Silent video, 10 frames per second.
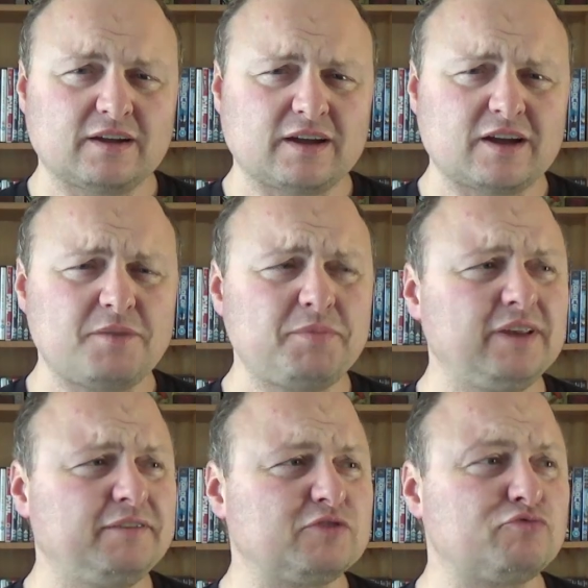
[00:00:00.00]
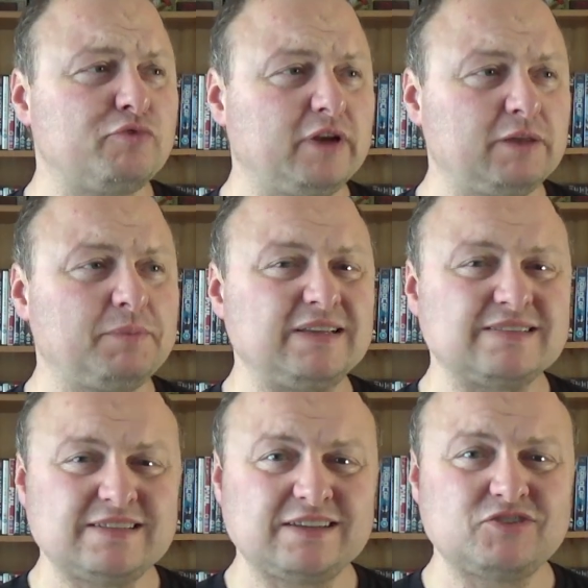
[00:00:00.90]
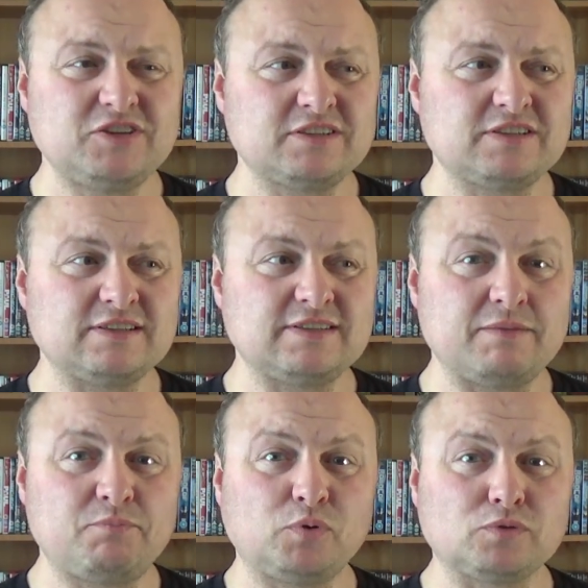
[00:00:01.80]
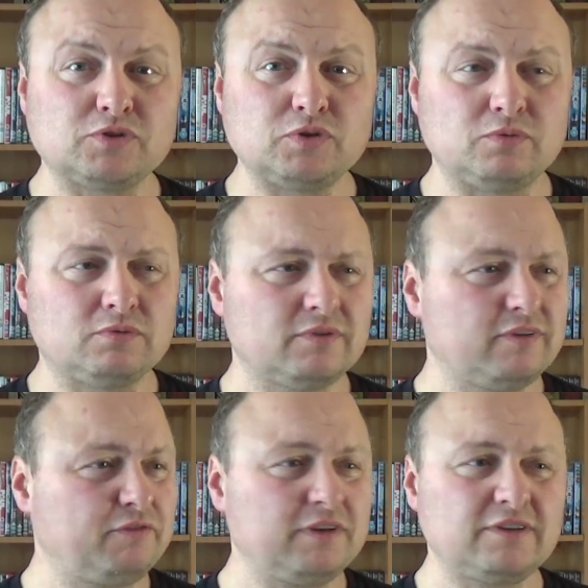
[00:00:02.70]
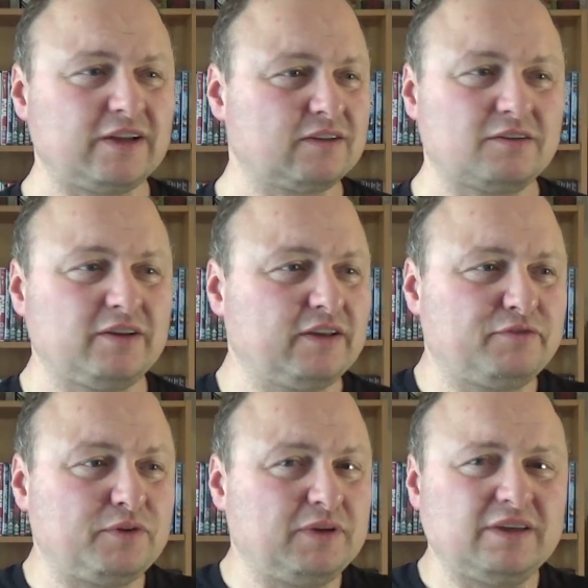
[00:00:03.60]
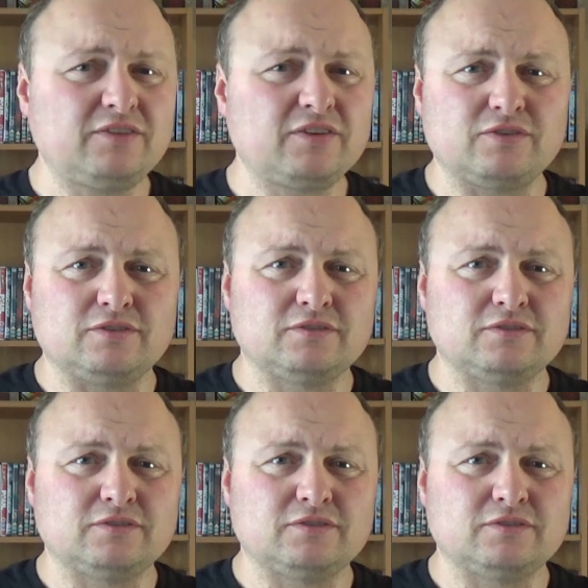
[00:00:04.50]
Can't believe it's really been 6 years since Deadpool 2. It feels like only a few years ago.